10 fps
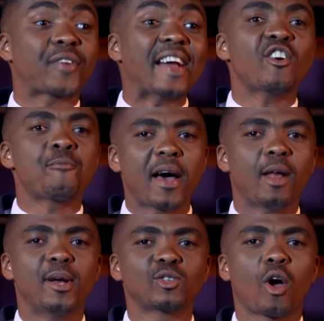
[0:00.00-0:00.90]
front of
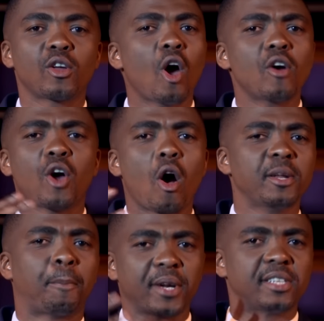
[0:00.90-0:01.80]
parliament going, no, the only
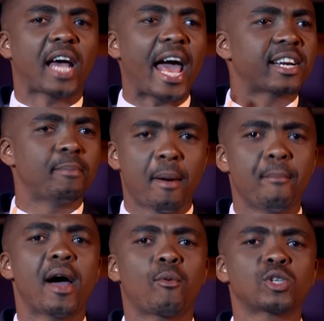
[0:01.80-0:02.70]
bridge I
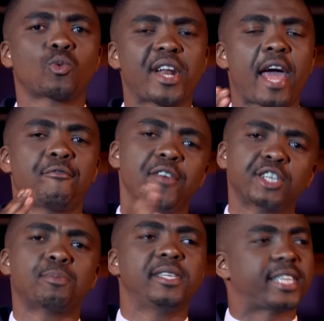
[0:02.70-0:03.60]
remember was when I
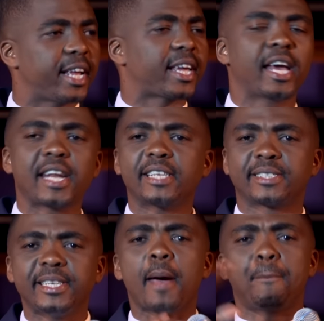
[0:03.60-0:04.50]
finished my trick and I
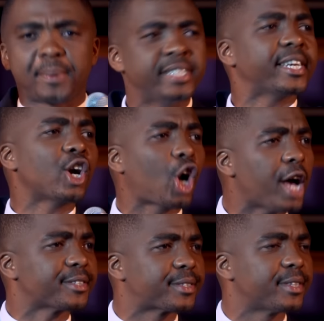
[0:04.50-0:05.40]
did a bridging
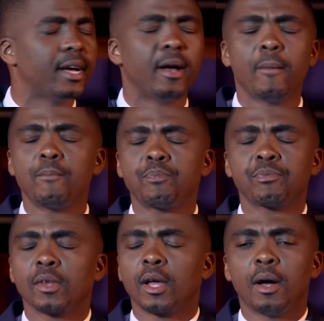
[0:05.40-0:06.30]
course.
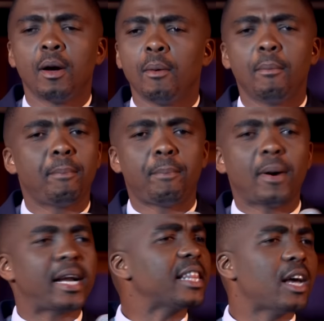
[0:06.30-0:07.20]

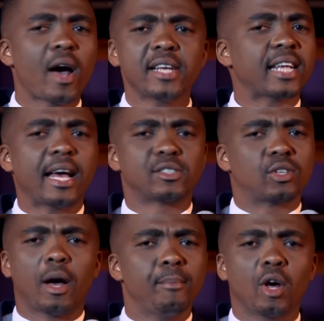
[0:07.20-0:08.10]
but otherwise, I,
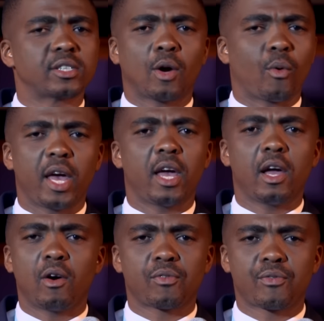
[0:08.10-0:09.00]
I'm not
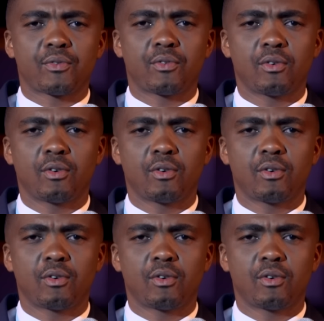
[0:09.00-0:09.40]
aware of